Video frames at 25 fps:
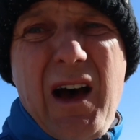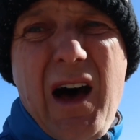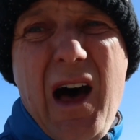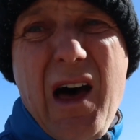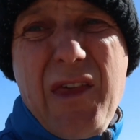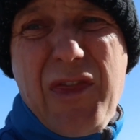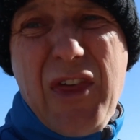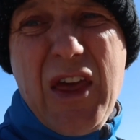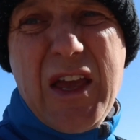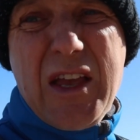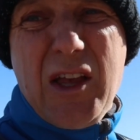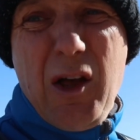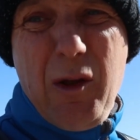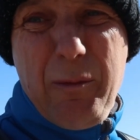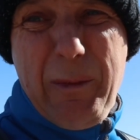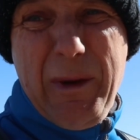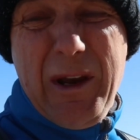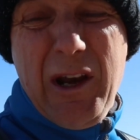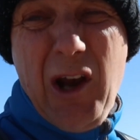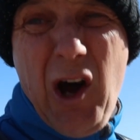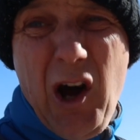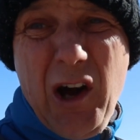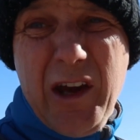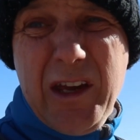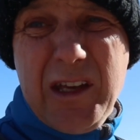I think it'll
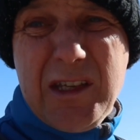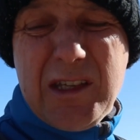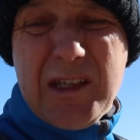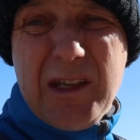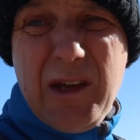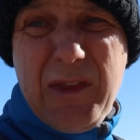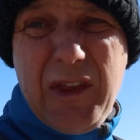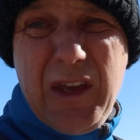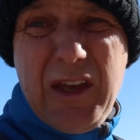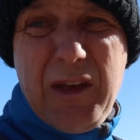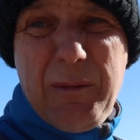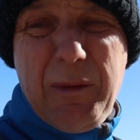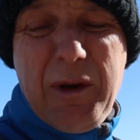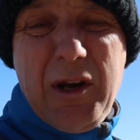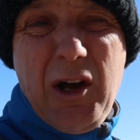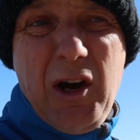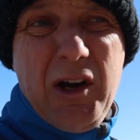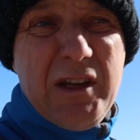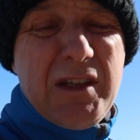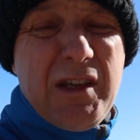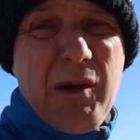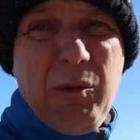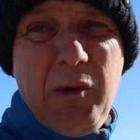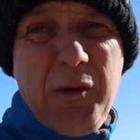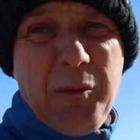be nice.
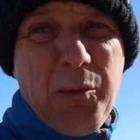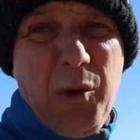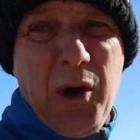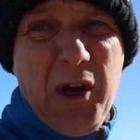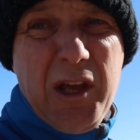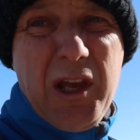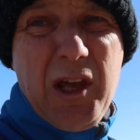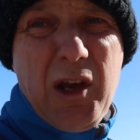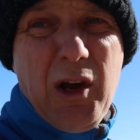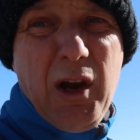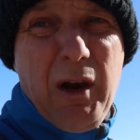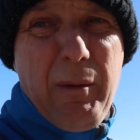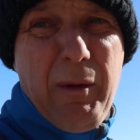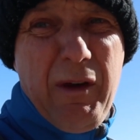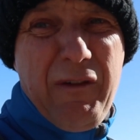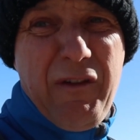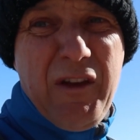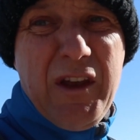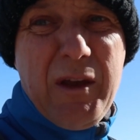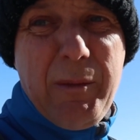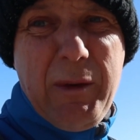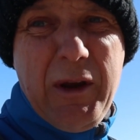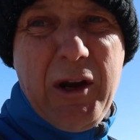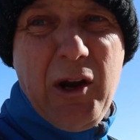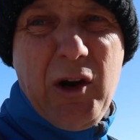It wouldn't work in colour, but I
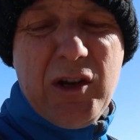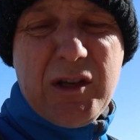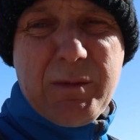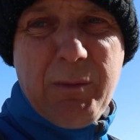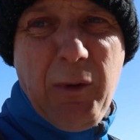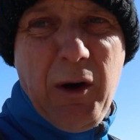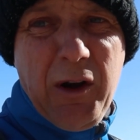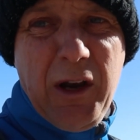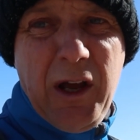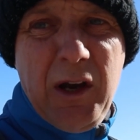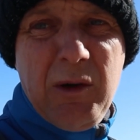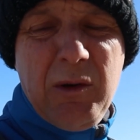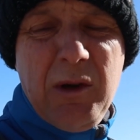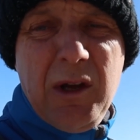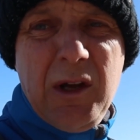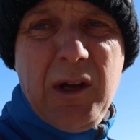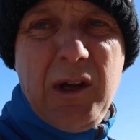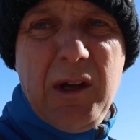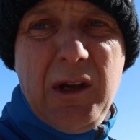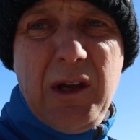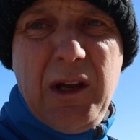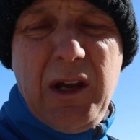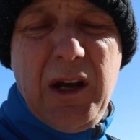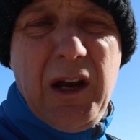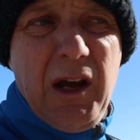think it'd be a nice mono.
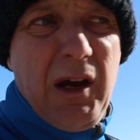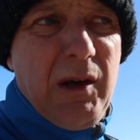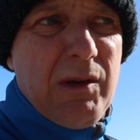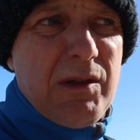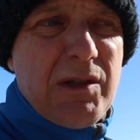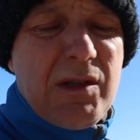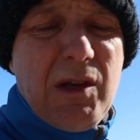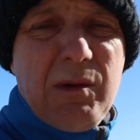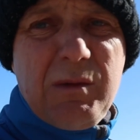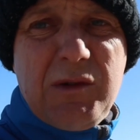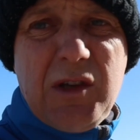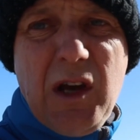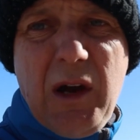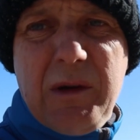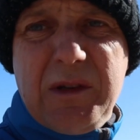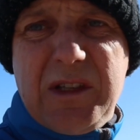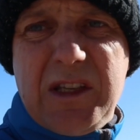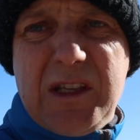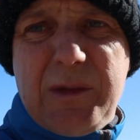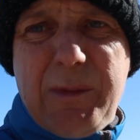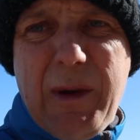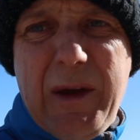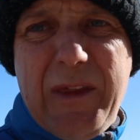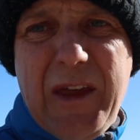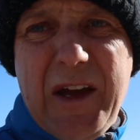You know, sometimes
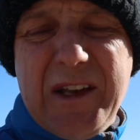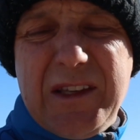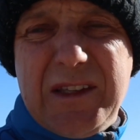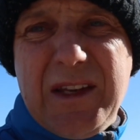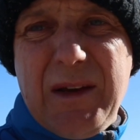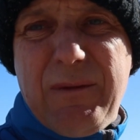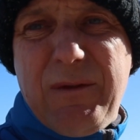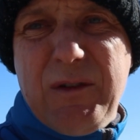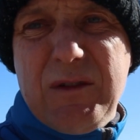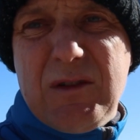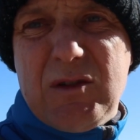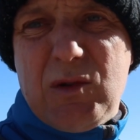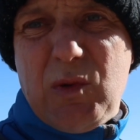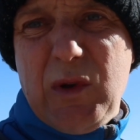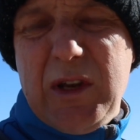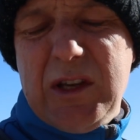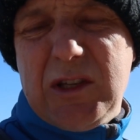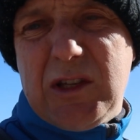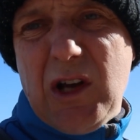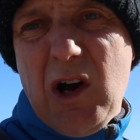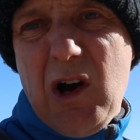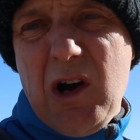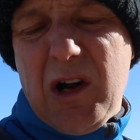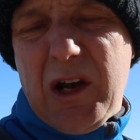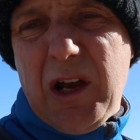it's about that difference
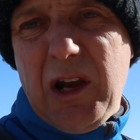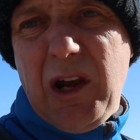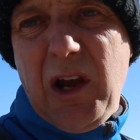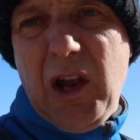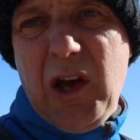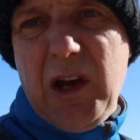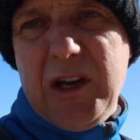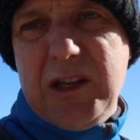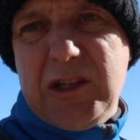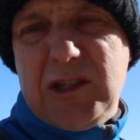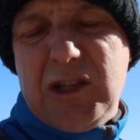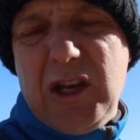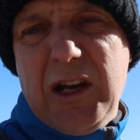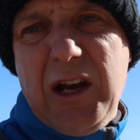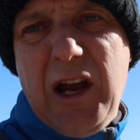between dark and light.